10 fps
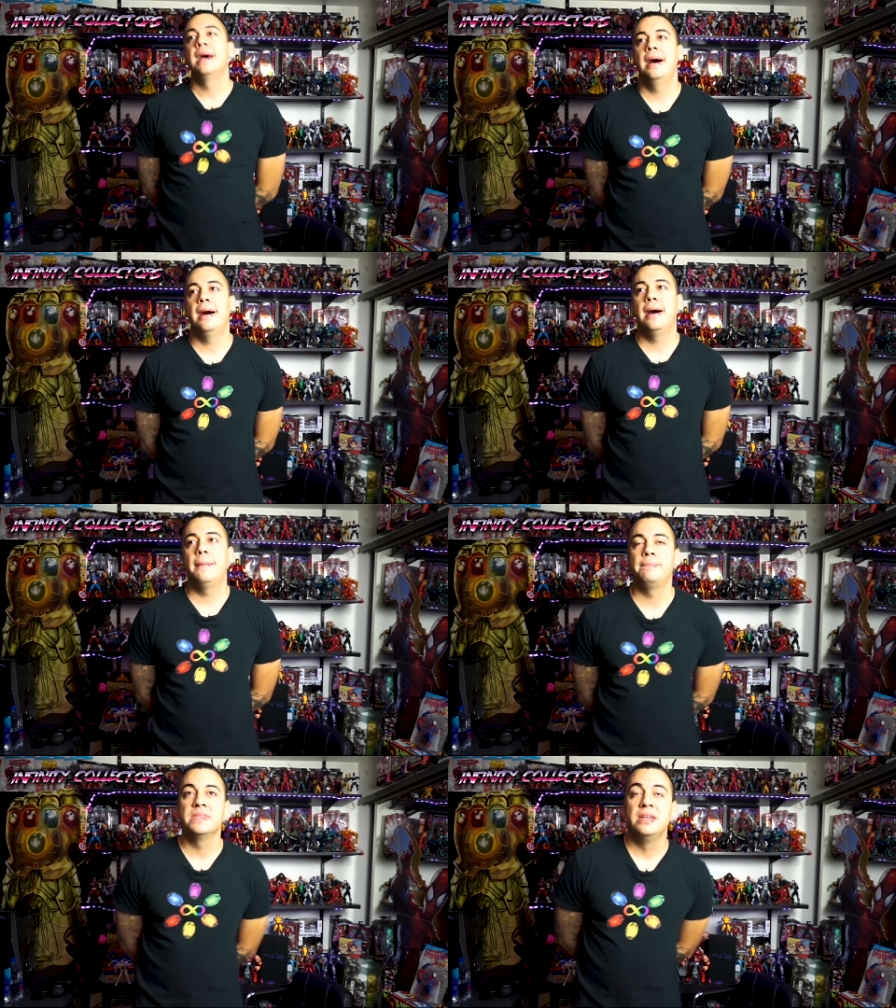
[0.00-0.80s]

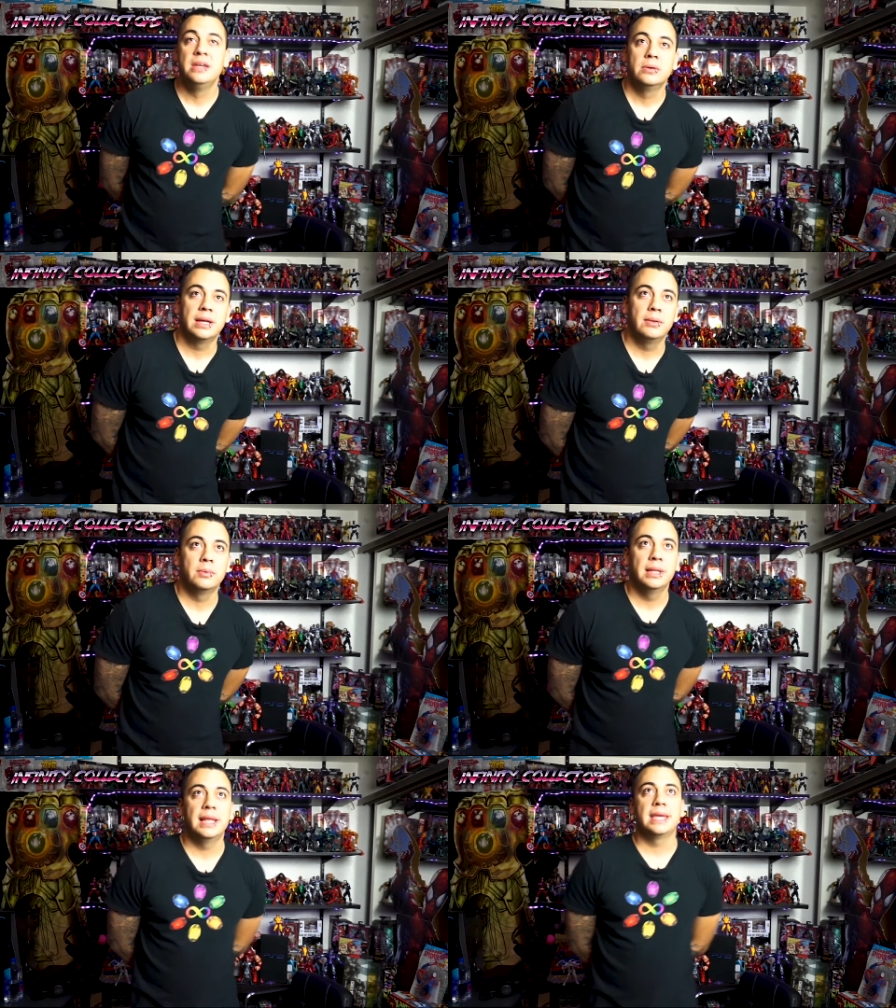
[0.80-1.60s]
Um, I
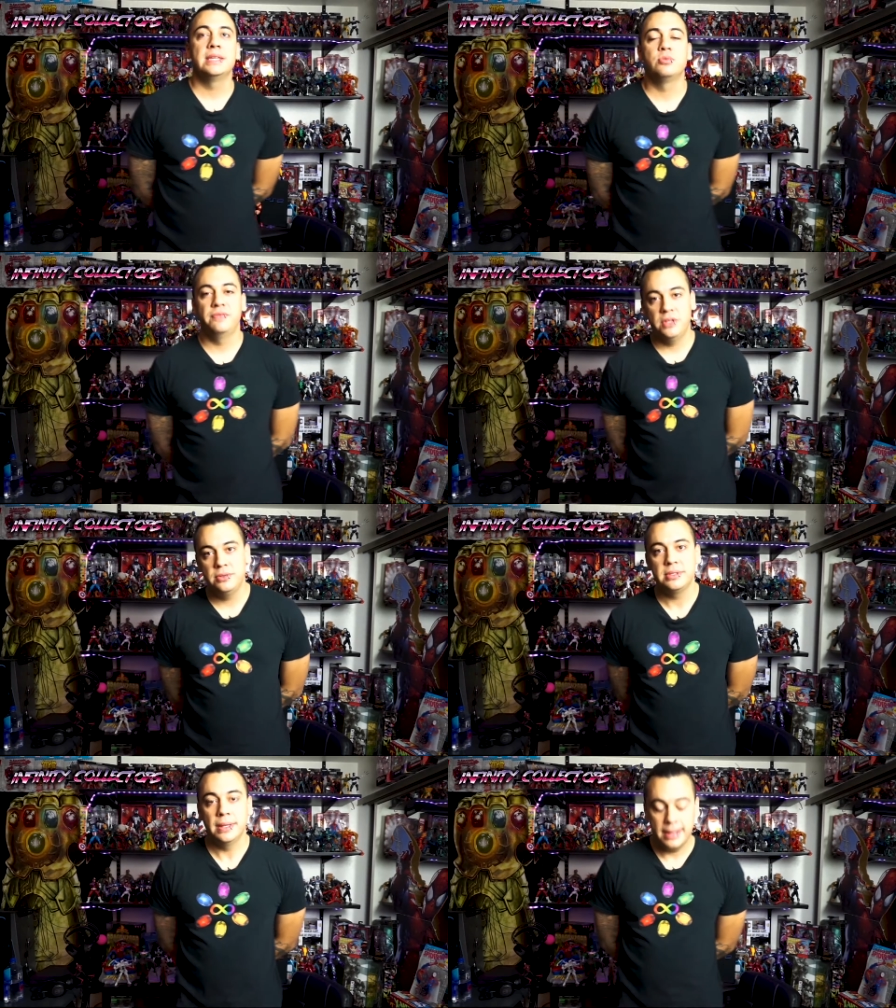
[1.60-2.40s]
really like his reviews.